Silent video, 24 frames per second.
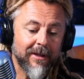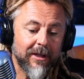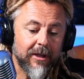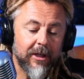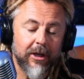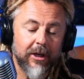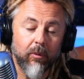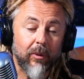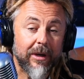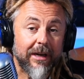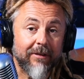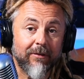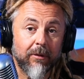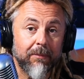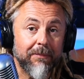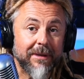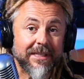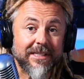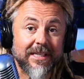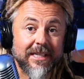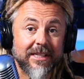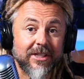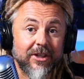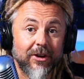whatever
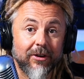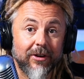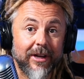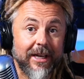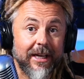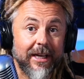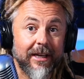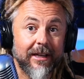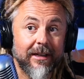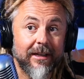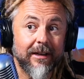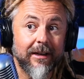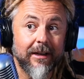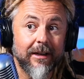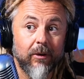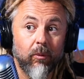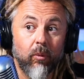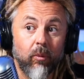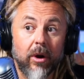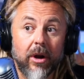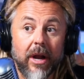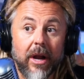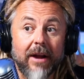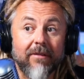business you're in,
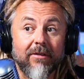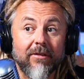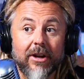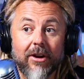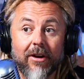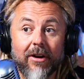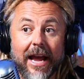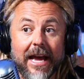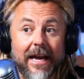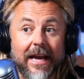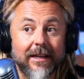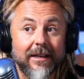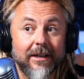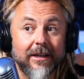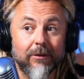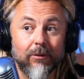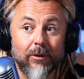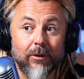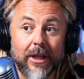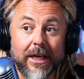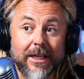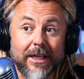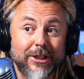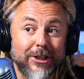wherever you're at in your
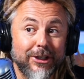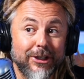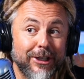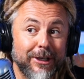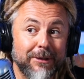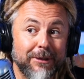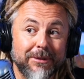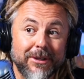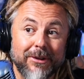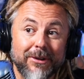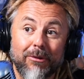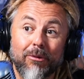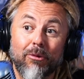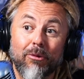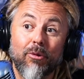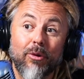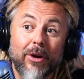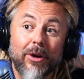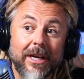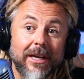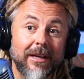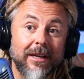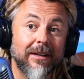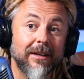relationships,
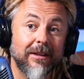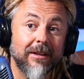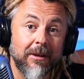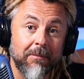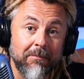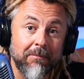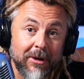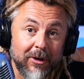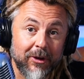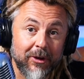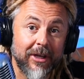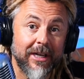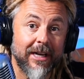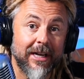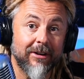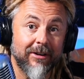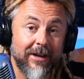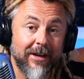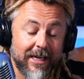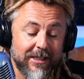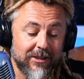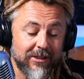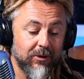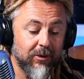read The Millionaire
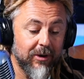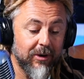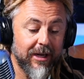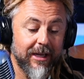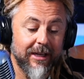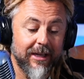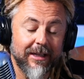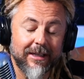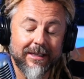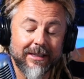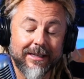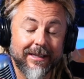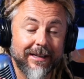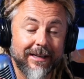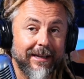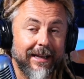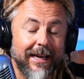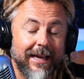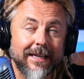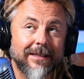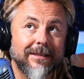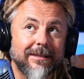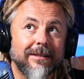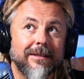Next Door.
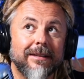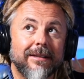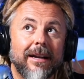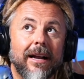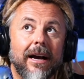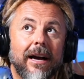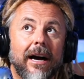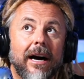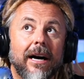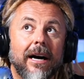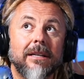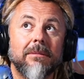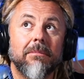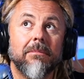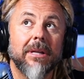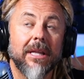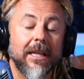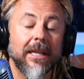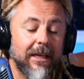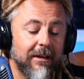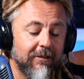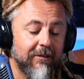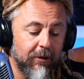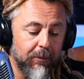It's
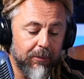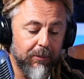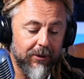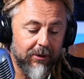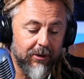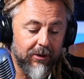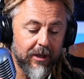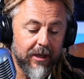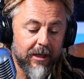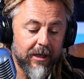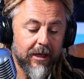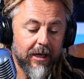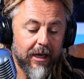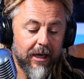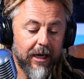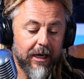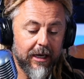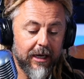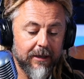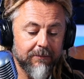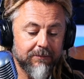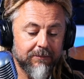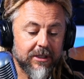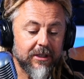unbelievable
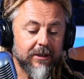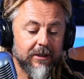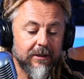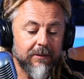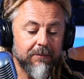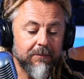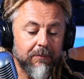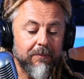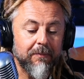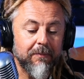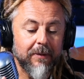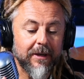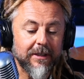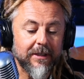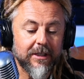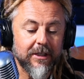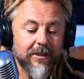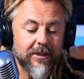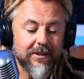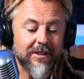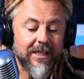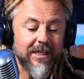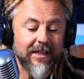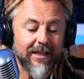
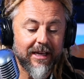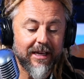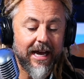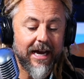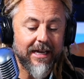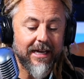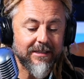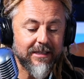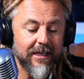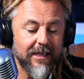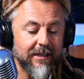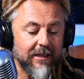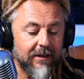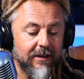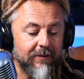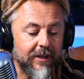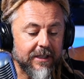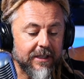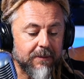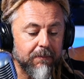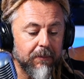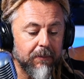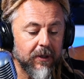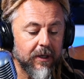to see the content of
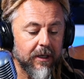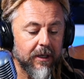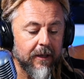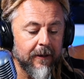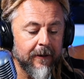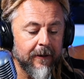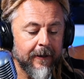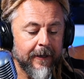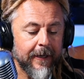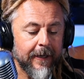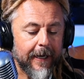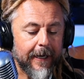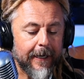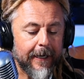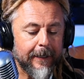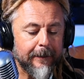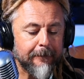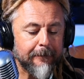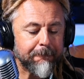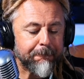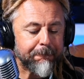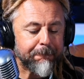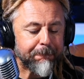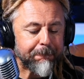this book.
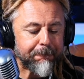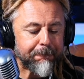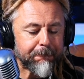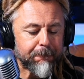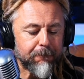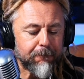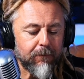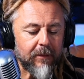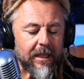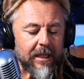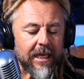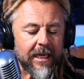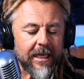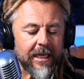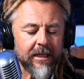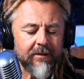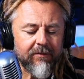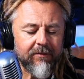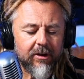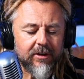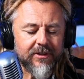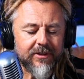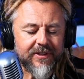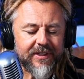
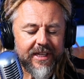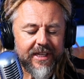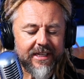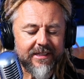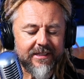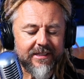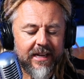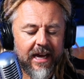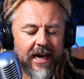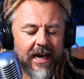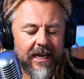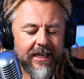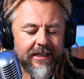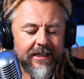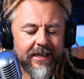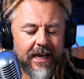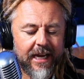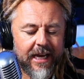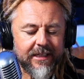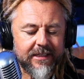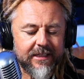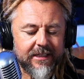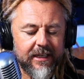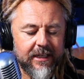In verse 6, 9,
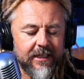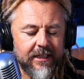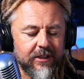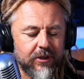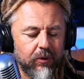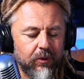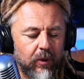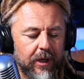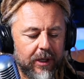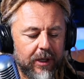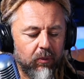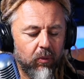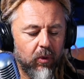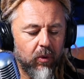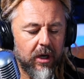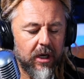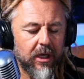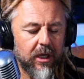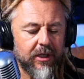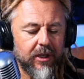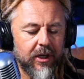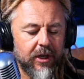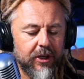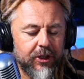19,
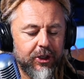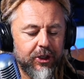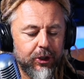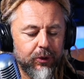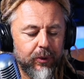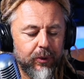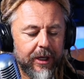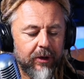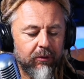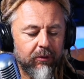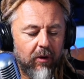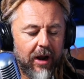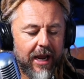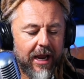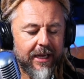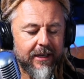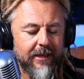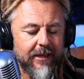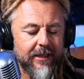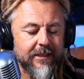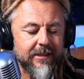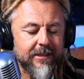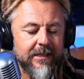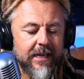21, doing
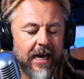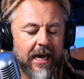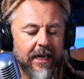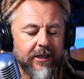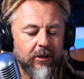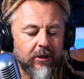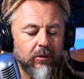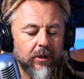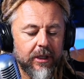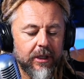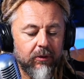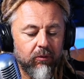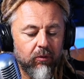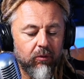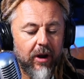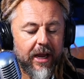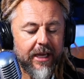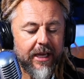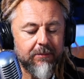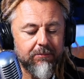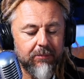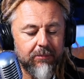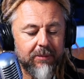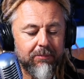right is not only
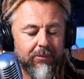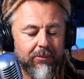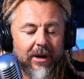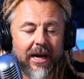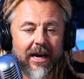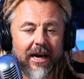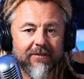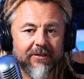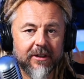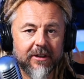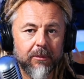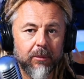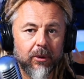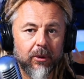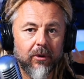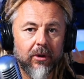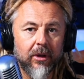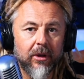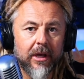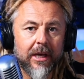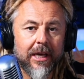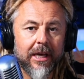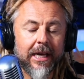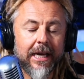right, but
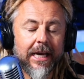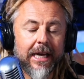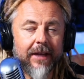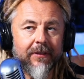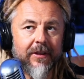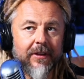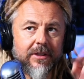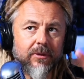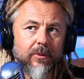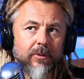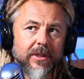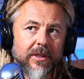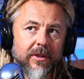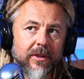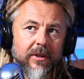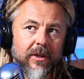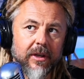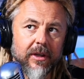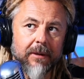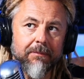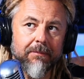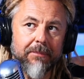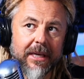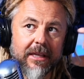profitable. And this was
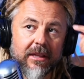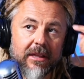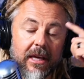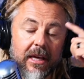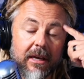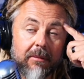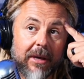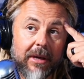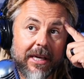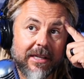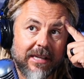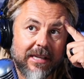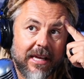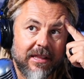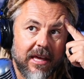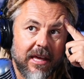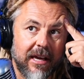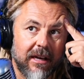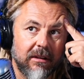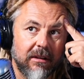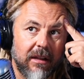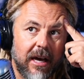a big thing, because I think a